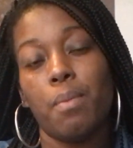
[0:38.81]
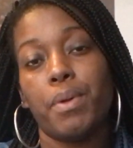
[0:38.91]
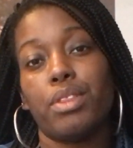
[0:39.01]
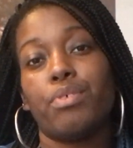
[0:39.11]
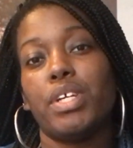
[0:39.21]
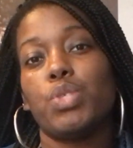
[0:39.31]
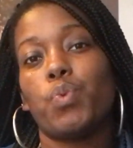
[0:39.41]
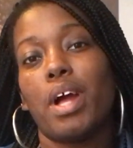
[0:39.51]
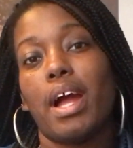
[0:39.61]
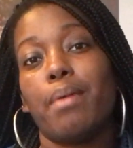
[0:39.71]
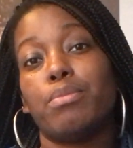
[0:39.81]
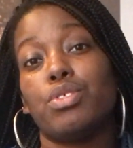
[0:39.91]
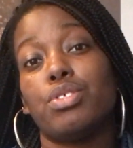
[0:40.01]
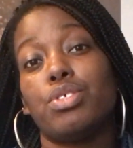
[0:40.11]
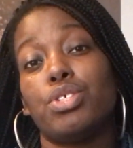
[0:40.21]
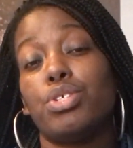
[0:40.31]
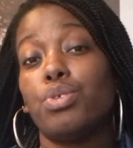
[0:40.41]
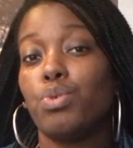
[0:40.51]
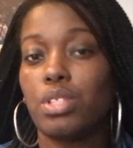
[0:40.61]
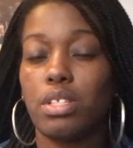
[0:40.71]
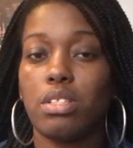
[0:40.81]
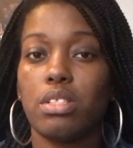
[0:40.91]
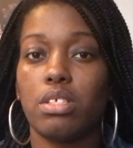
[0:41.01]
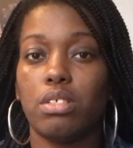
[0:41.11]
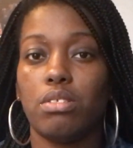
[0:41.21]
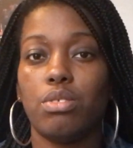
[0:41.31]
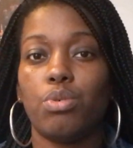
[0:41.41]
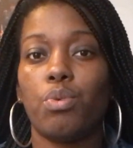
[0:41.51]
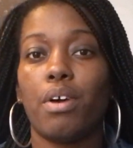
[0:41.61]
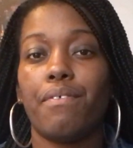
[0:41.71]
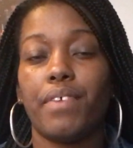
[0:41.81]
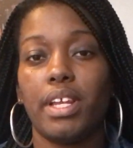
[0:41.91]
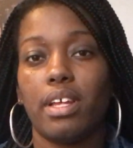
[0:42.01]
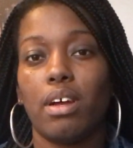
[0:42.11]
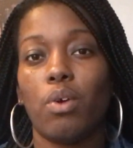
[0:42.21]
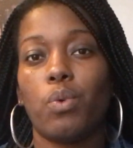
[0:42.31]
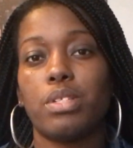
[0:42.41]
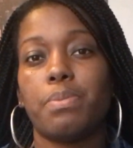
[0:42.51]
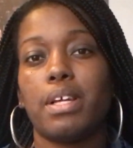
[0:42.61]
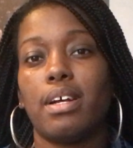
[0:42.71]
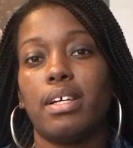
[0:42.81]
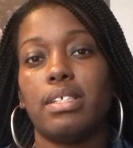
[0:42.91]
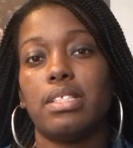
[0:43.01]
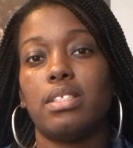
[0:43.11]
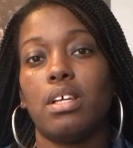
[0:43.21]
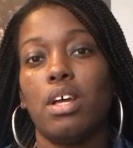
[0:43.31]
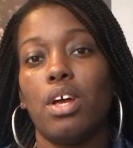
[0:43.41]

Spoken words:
But the reason why I'm choosing to do a video was because